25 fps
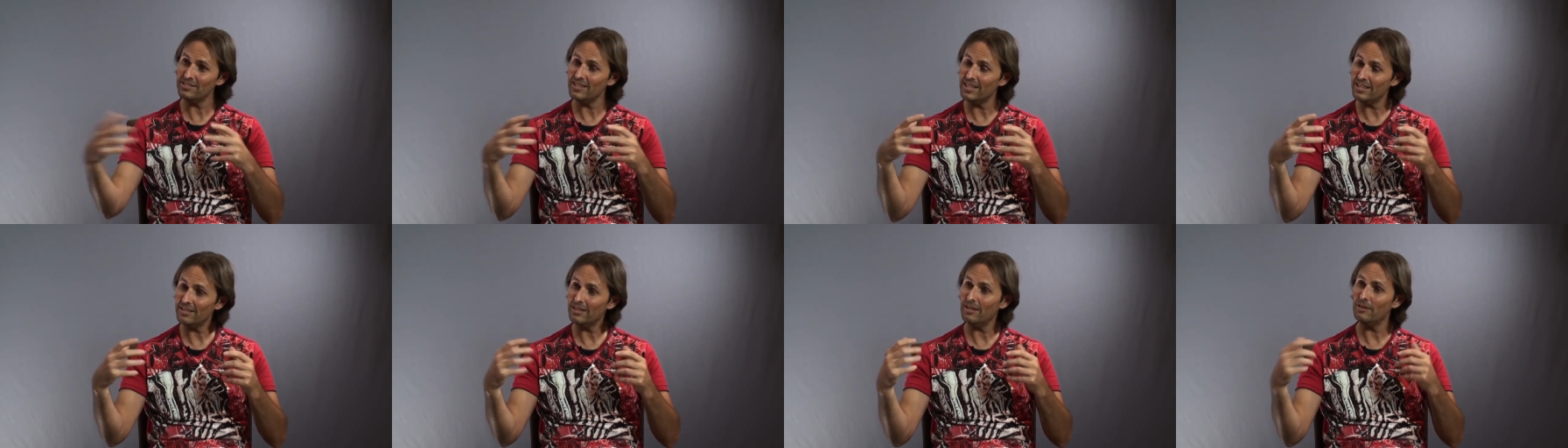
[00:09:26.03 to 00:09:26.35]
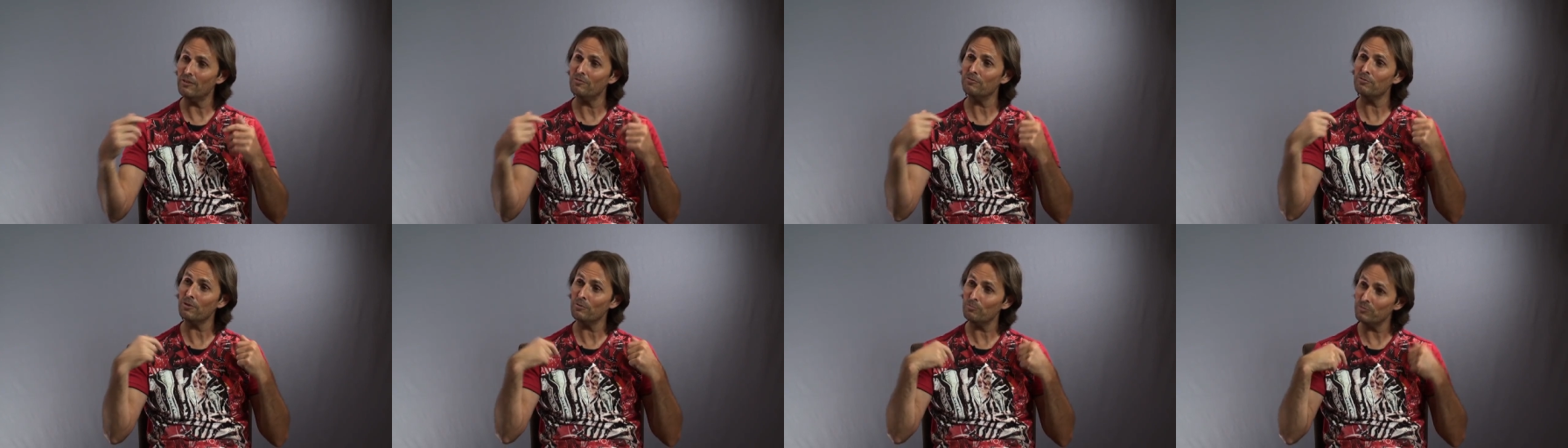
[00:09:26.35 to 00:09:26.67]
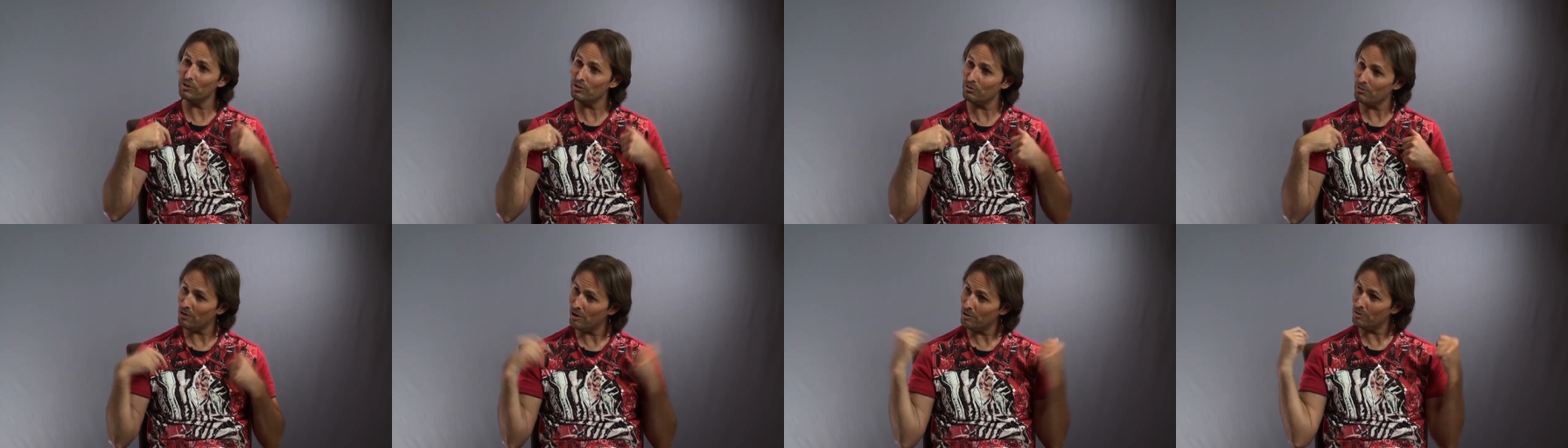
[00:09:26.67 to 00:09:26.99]
thing
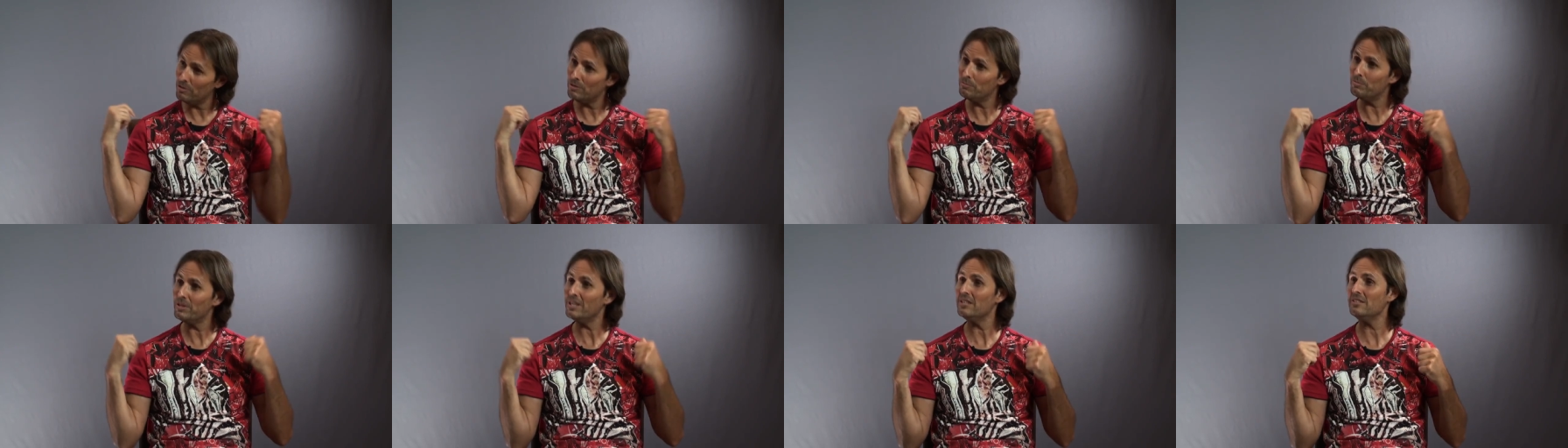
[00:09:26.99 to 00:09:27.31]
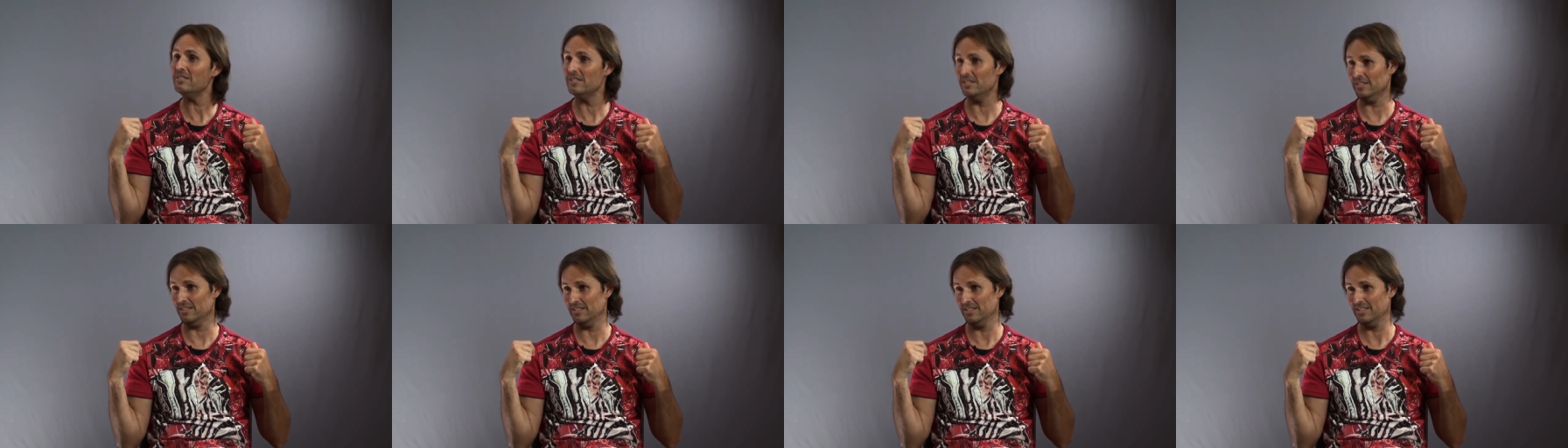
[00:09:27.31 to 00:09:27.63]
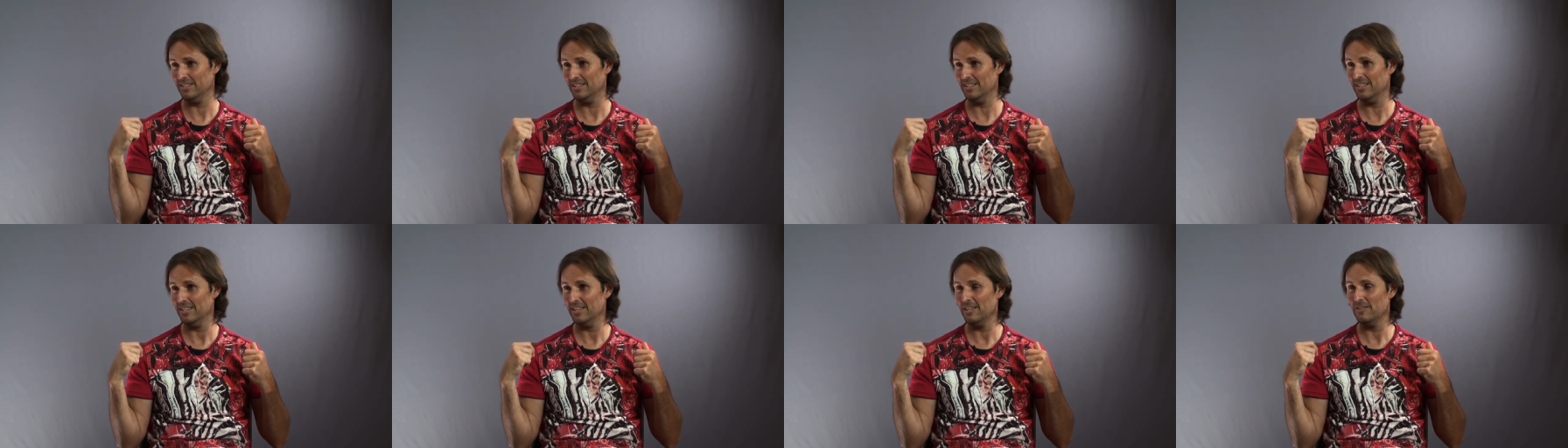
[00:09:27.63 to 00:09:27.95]
from your own opinion.
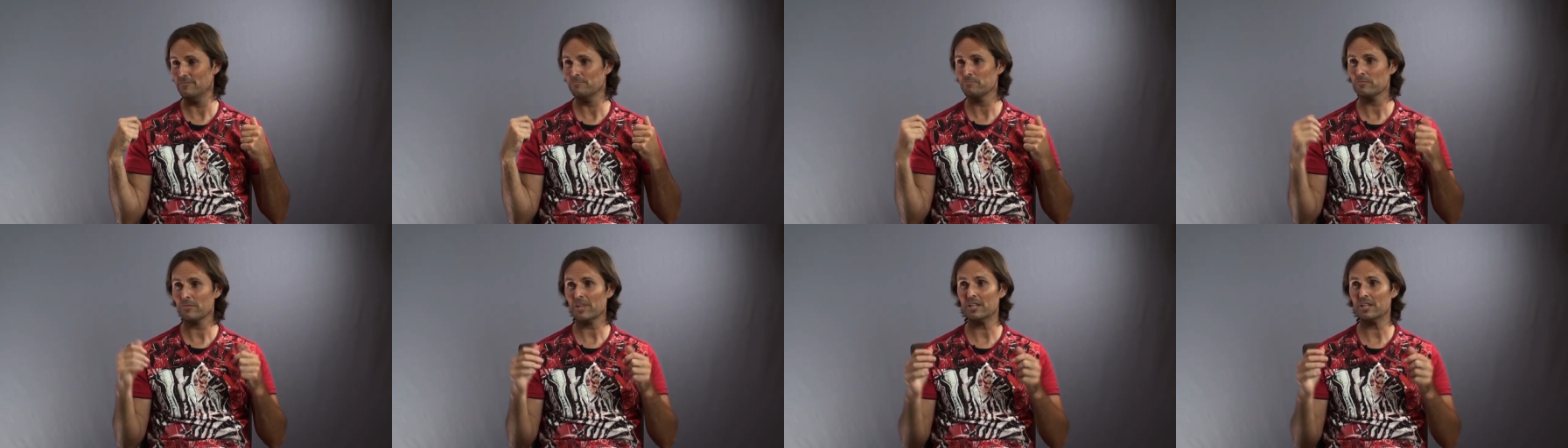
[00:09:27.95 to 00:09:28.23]
Yeah.